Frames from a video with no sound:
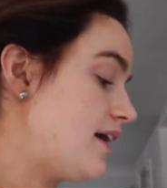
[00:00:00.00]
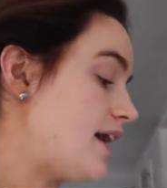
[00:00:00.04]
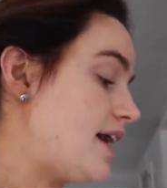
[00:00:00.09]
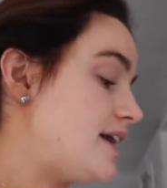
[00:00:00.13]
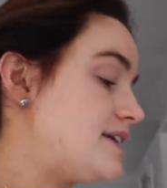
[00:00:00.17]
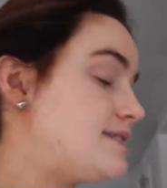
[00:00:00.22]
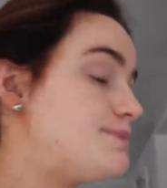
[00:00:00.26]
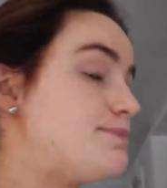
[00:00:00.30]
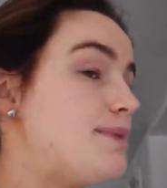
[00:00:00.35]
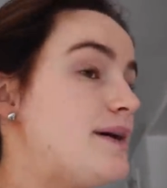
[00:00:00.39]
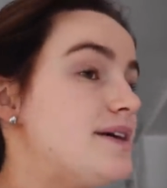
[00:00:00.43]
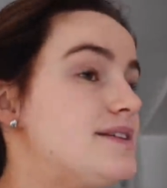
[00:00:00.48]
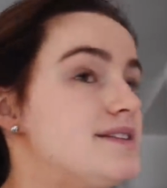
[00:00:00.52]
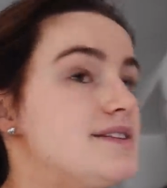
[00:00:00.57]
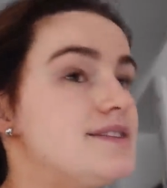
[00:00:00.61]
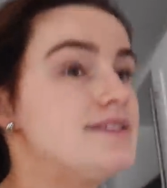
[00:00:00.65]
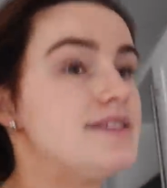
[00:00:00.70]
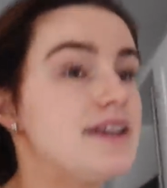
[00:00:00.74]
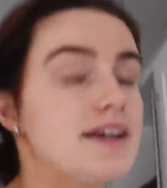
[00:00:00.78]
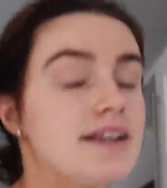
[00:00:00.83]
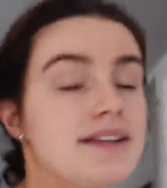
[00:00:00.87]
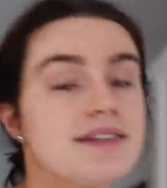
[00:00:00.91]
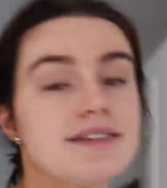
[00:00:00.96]
it's best to
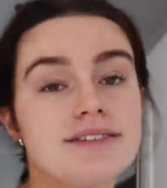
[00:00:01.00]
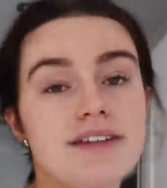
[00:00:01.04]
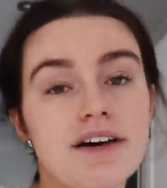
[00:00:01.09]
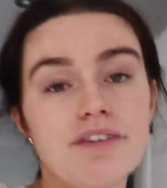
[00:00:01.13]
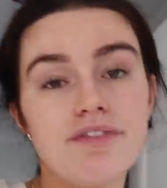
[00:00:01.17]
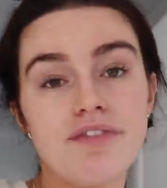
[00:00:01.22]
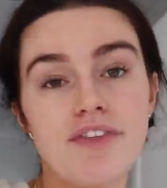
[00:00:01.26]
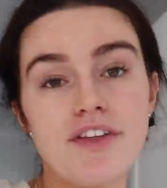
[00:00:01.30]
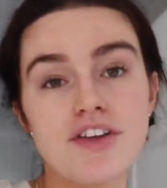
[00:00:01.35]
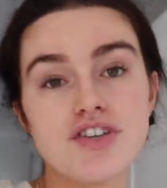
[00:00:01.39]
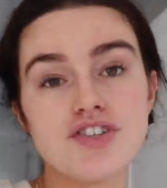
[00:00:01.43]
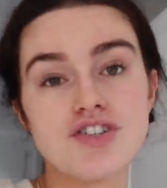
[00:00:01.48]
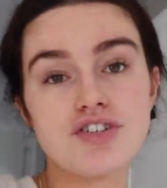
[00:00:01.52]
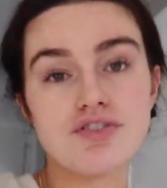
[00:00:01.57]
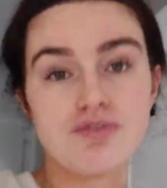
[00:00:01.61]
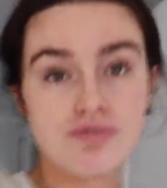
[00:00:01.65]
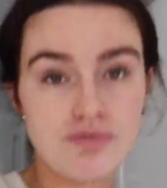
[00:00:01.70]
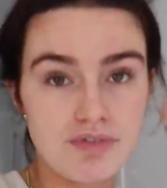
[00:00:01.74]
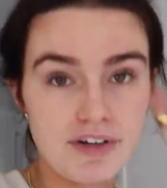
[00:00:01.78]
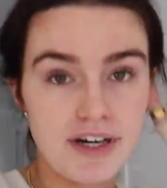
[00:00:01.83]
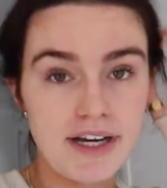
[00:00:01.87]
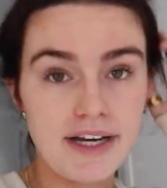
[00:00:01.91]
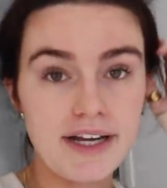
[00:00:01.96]
stick to stuff that's just
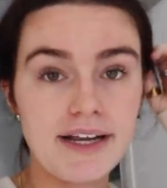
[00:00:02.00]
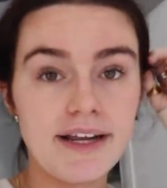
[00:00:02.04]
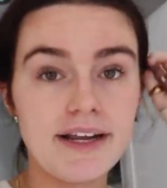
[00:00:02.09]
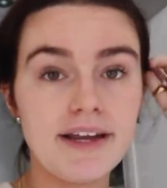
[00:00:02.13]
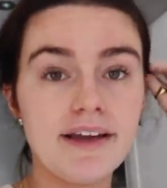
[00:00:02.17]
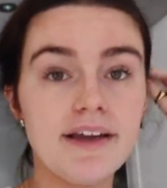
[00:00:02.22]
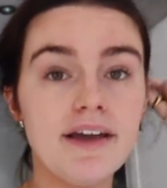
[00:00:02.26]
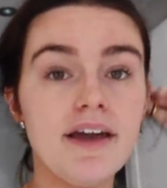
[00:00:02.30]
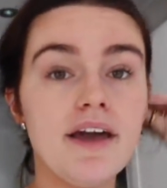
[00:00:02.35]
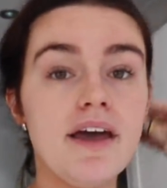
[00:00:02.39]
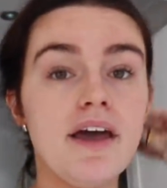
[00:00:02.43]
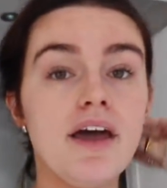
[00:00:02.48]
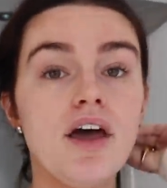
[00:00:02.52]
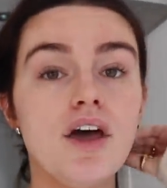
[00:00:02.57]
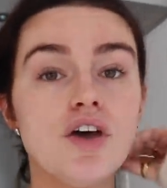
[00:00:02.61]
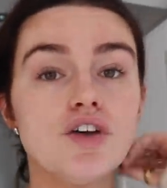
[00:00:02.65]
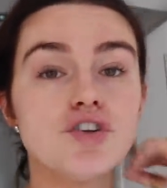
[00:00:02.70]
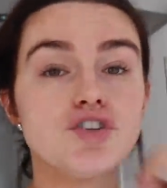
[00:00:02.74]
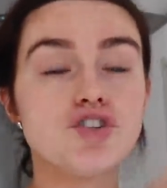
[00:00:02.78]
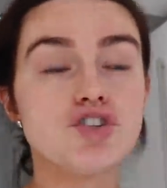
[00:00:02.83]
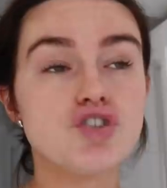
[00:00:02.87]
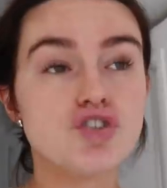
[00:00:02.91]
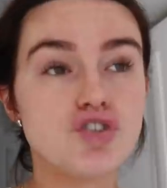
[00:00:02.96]
really
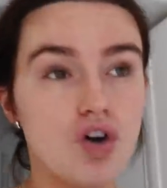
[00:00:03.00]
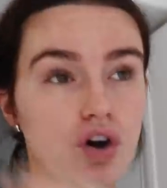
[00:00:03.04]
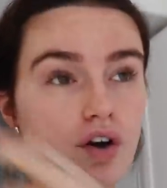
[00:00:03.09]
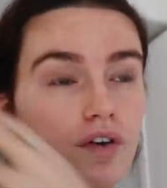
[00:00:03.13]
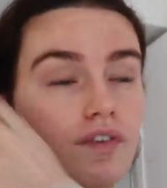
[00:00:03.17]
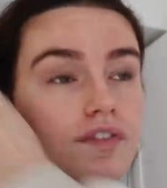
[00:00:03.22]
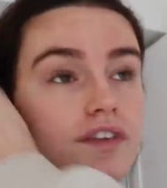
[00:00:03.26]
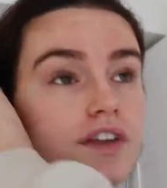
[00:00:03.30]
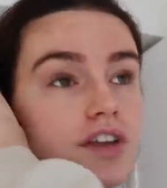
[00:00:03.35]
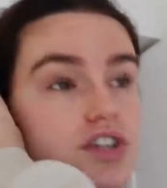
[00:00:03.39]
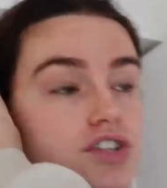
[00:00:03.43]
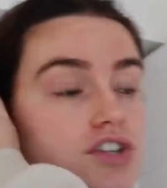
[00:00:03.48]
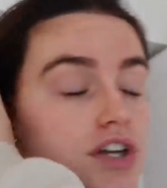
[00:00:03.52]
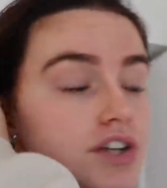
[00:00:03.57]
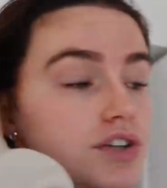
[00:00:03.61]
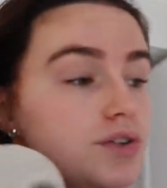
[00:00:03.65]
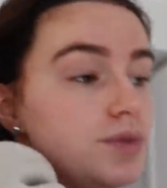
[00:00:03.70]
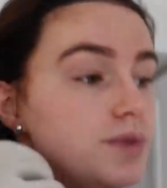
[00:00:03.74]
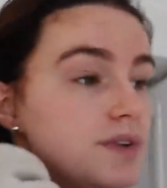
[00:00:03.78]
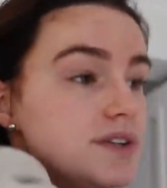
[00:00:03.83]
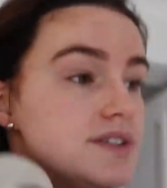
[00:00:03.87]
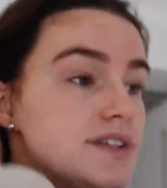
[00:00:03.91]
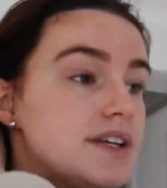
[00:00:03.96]
soft and
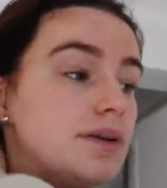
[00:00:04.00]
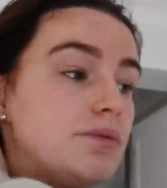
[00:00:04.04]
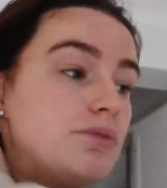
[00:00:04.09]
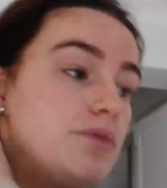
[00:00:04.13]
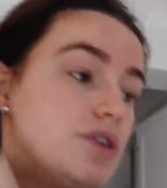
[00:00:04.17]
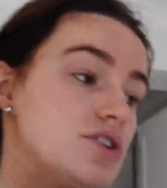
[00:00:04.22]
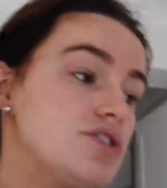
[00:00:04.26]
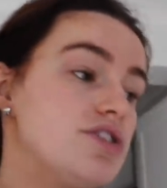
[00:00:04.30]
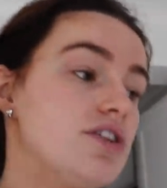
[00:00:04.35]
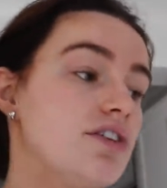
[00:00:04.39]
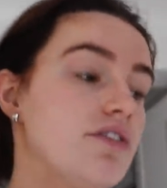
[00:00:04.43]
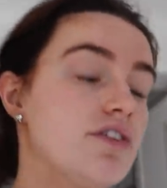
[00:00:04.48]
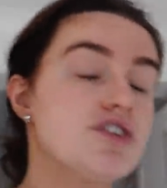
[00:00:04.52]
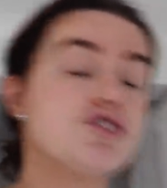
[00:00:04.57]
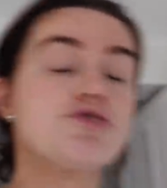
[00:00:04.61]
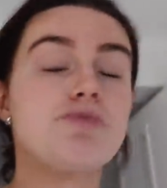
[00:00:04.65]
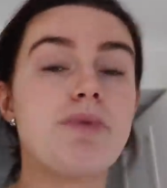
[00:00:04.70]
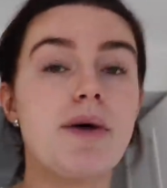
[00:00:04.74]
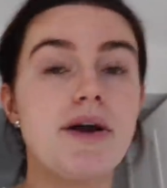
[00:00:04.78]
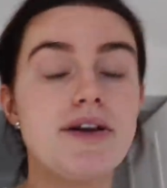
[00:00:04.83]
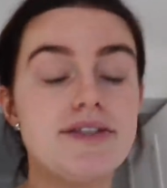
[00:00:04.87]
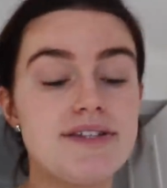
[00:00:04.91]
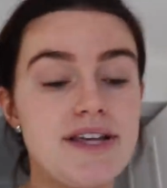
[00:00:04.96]
gentle on the skin, which La
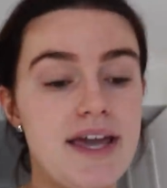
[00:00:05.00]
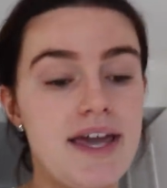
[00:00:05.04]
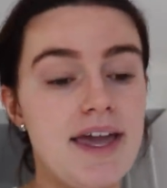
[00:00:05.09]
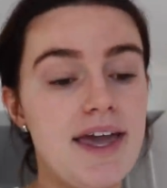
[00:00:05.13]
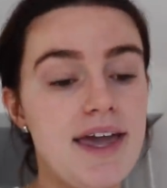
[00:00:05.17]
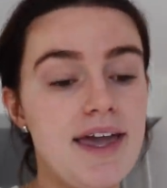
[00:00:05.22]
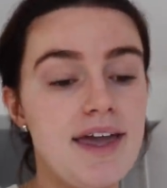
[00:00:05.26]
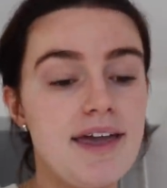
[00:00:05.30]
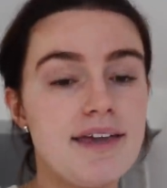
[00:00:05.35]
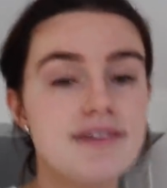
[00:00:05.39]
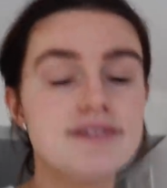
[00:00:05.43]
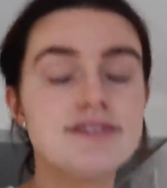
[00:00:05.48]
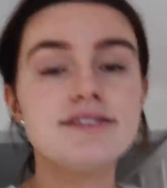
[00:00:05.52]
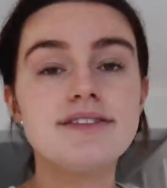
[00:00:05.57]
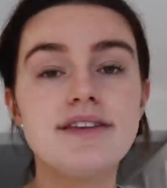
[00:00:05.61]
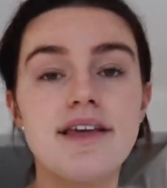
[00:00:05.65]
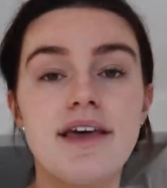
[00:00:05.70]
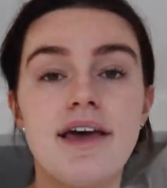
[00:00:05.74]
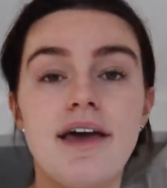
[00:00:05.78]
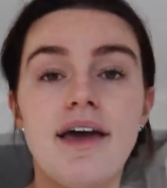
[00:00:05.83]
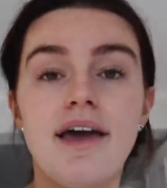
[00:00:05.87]
Roche-Posay is.